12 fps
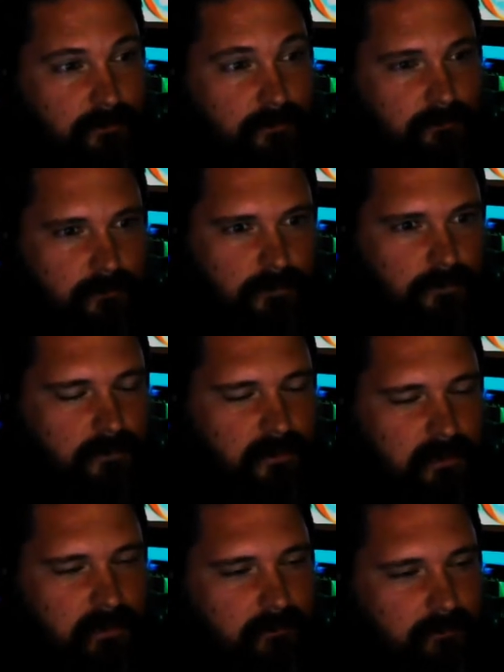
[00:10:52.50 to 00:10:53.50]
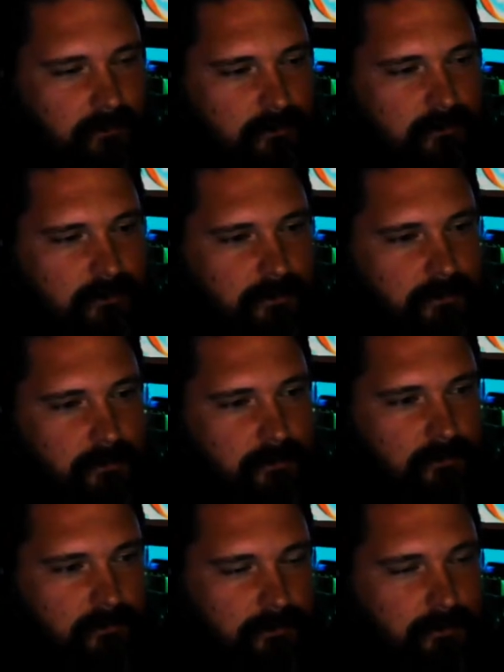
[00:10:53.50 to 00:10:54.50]
dual channel, so it's two
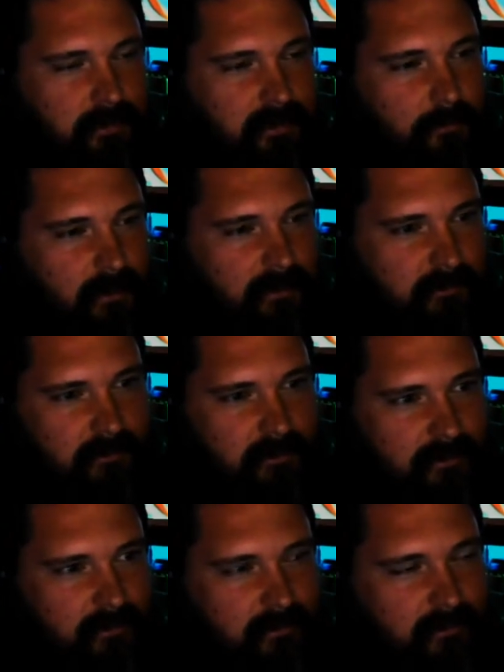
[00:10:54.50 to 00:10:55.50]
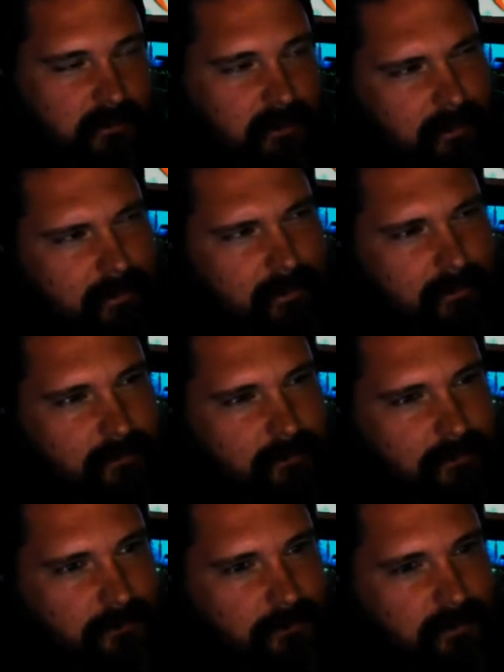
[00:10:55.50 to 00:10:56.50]
gigabyte sticks. And
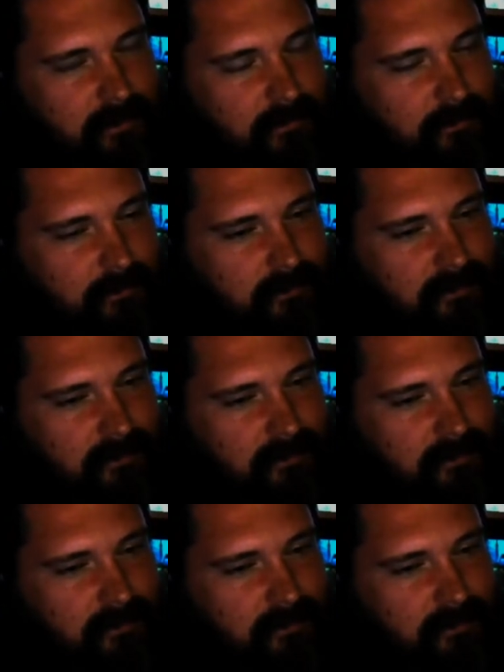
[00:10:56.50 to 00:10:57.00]
what else?